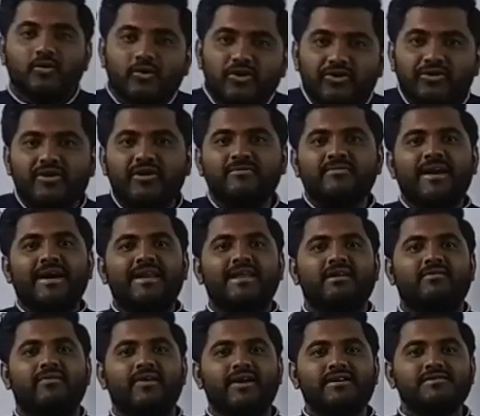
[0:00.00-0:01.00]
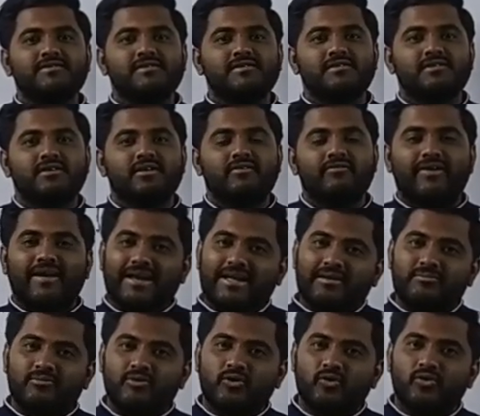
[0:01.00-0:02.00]
Good evening, my dear friends.
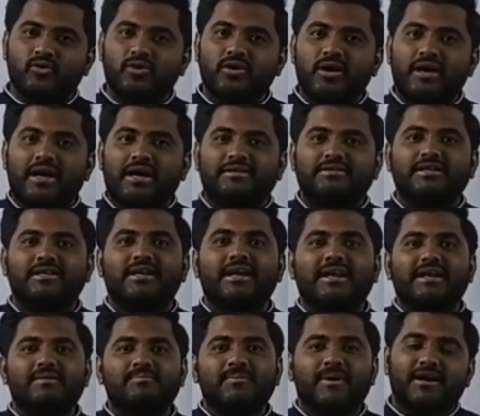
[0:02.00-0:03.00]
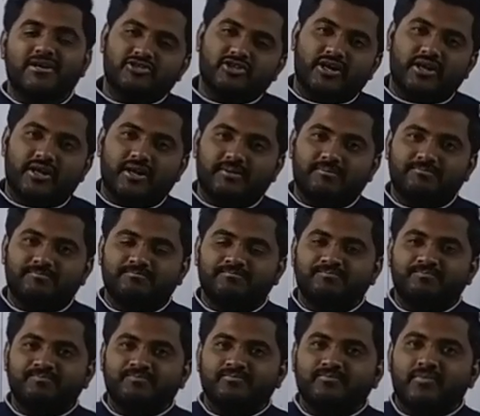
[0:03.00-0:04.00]
Welcome to Tenali Pathshala.
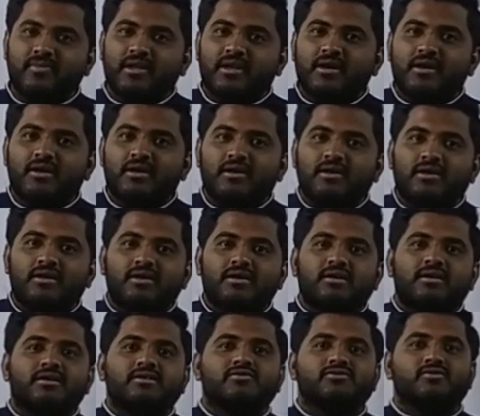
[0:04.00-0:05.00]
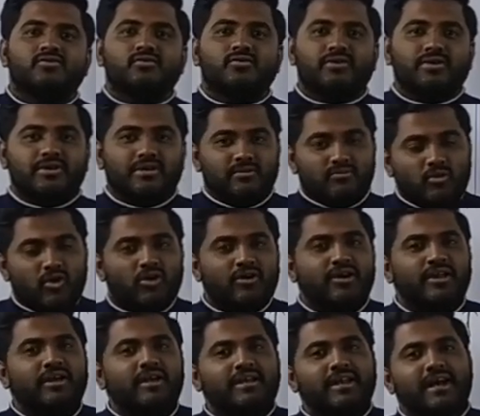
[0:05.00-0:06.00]
So, in the
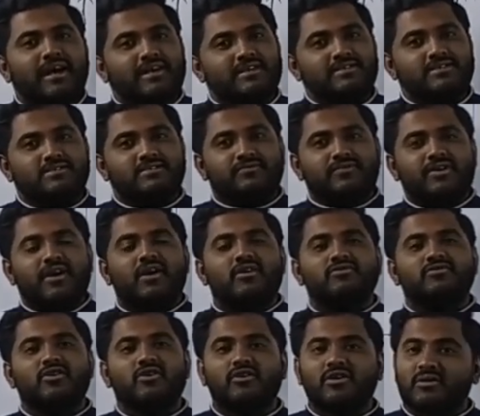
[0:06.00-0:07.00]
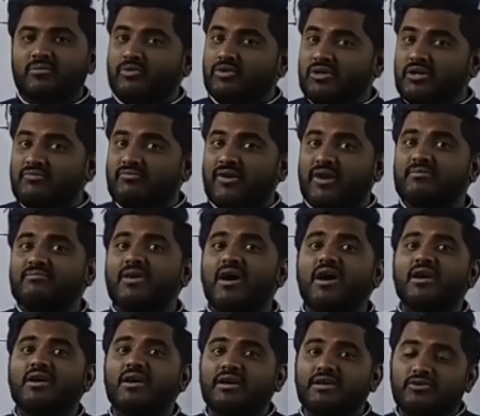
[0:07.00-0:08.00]
morning class, we have talked about the 1
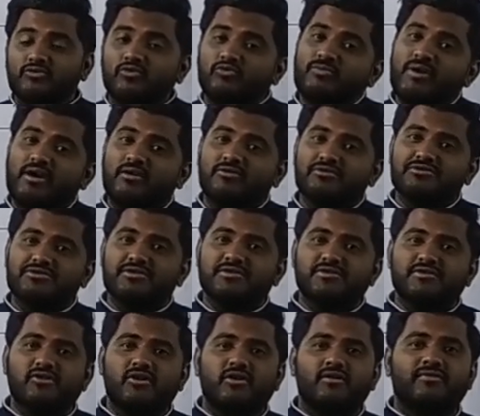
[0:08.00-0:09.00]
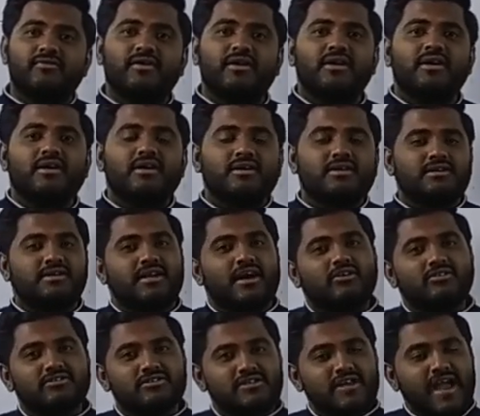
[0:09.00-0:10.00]
mark and 2 mark questions of
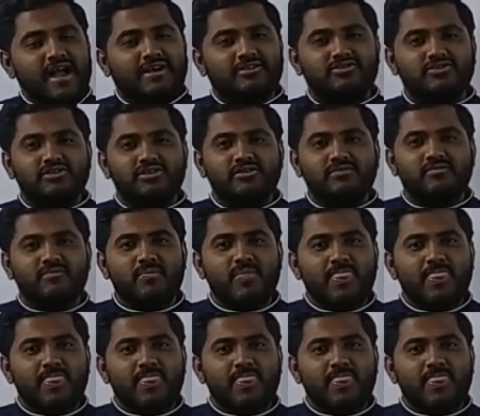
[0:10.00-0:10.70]
Redox reaction.